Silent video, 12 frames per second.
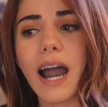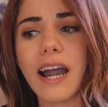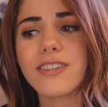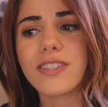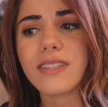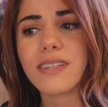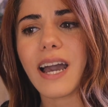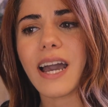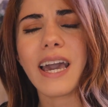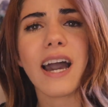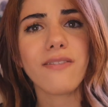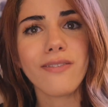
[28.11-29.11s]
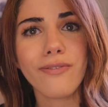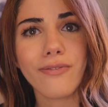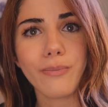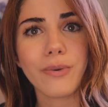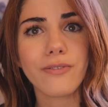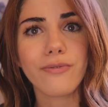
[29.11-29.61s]
I
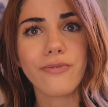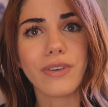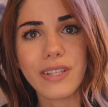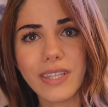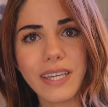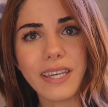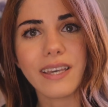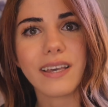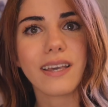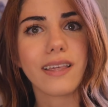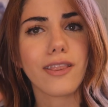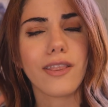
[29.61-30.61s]
haven't been feeling